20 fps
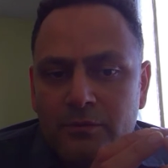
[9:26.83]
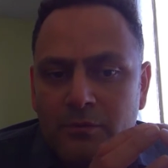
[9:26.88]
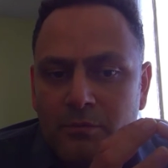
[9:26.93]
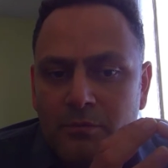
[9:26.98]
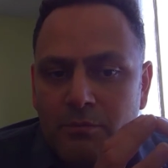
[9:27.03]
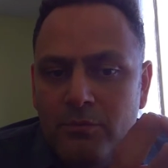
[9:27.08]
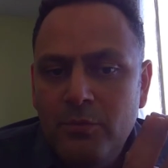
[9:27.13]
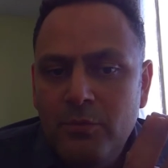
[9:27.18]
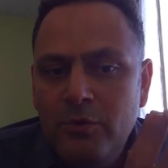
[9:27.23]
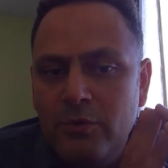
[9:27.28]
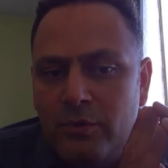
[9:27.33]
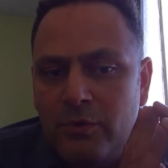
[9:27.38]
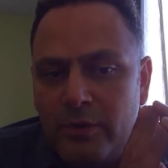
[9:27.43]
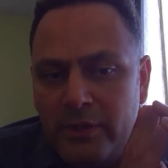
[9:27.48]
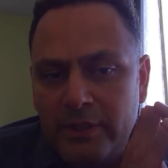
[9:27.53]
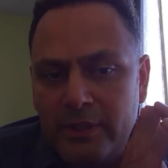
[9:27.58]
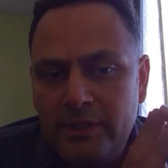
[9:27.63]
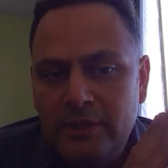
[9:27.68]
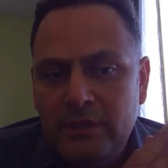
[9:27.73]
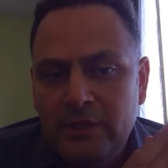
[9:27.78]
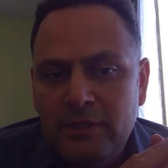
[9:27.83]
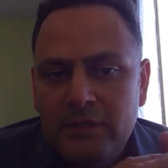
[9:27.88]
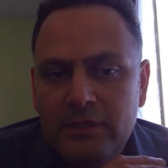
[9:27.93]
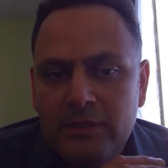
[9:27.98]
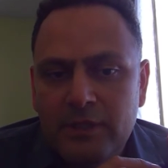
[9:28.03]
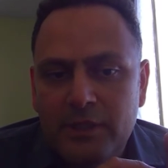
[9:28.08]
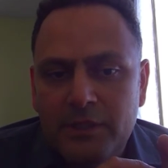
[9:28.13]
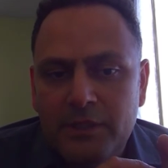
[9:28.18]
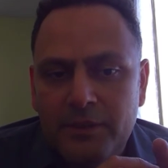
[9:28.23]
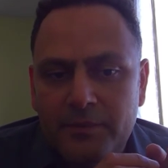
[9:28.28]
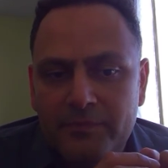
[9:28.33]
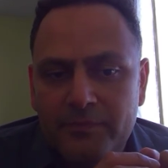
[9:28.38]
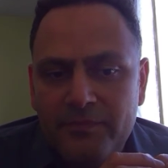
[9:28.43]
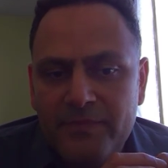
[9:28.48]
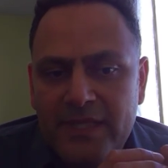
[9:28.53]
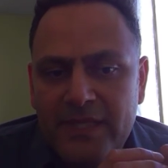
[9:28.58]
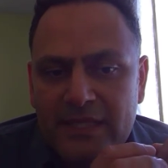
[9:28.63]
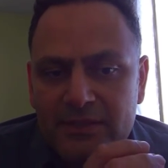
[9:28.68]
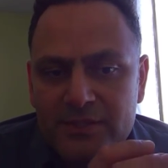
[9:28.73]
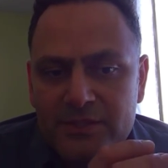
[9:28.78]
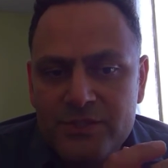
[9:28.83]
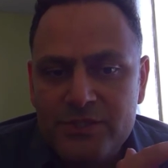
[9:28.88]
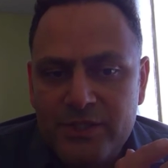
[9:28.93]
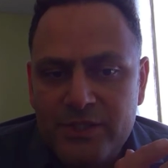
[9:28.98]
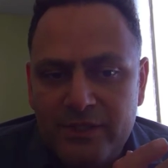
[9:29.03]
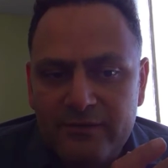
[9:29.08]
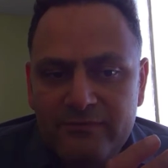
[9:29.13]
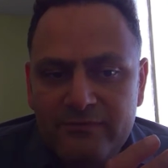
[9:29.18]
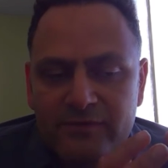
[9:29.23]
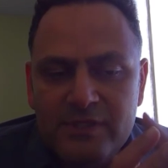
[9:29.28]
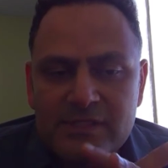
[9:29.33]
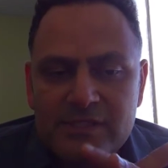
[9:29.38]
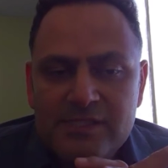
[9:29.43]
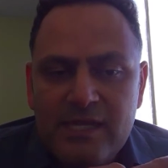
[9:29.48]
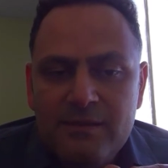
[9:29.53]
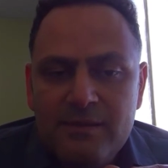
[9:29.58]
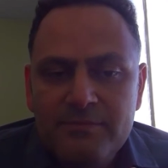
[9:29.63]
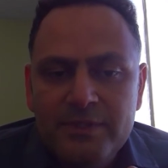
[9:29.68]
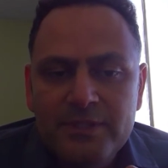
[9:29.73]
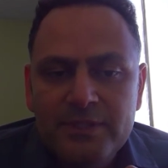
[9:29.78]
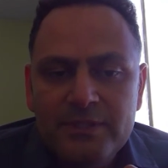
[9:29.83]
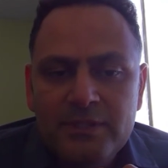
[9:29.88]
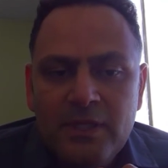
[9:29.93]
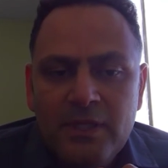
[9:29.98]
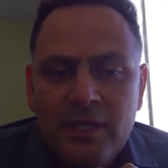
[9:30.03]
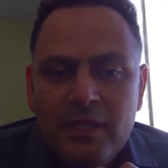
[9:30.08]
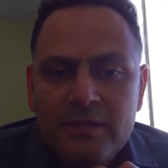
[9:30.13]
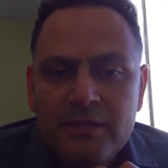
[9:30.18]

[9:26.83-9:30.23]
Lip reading: more than the chair, for example,